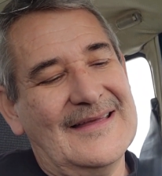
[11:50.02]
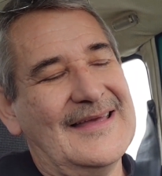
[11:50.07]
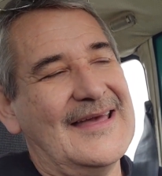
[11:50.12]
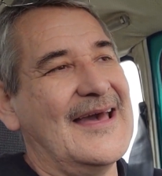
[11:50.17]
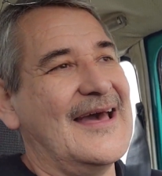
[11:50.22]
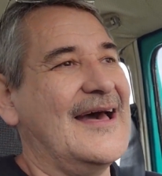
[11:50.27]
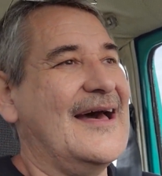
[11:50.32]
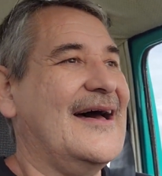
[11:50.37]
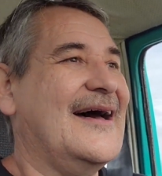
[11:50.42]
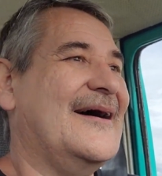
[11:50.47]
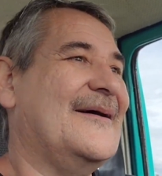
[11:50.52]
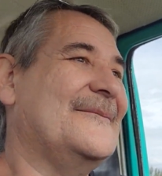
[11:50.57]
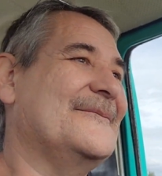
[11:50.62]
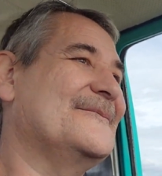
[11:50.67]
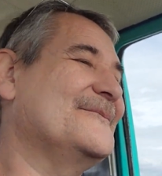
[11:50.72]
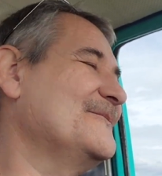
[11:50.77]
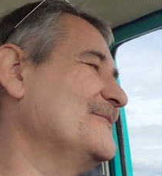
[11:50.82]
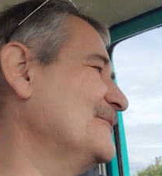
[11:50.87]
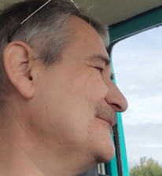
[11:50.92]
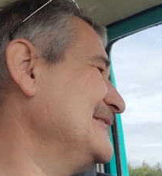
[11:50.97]
Yeah.
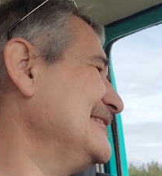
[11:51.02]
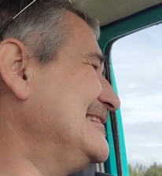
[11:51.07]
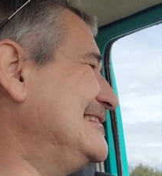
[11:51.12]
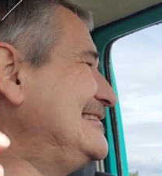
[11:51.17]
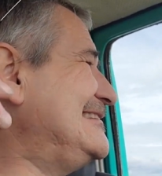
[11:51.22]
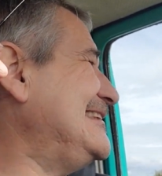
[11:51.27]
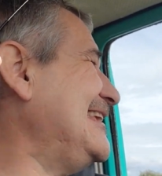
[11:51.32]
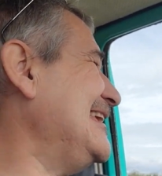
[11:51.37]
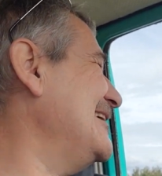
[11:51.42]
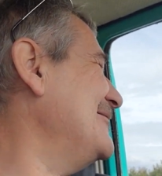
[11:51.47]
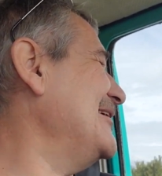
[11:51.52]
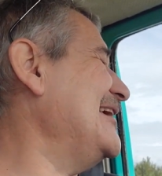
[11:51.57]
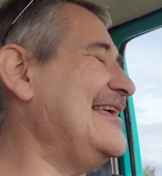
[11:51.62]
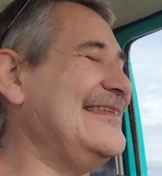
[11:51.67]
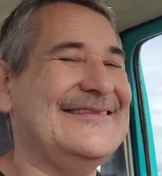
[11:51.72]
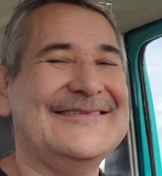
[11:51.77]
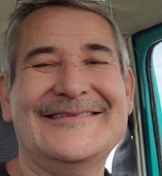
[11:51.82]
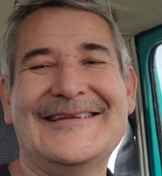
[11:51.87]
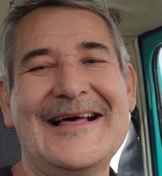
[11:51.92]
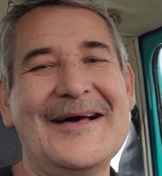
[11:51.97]
Damn
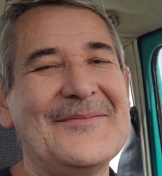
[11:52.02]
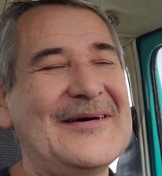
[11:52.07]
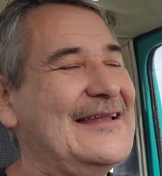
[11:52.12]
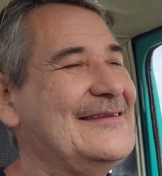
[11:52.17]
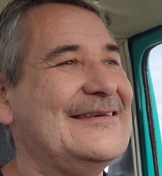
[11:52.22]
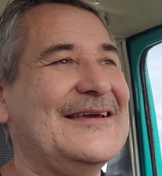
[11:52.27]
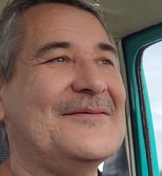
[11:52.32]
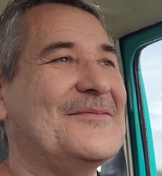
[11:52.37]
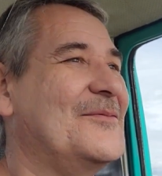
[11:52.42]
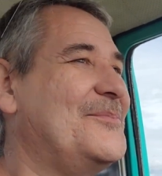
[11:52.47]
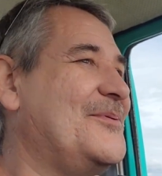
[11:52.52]
it. I'm going to take them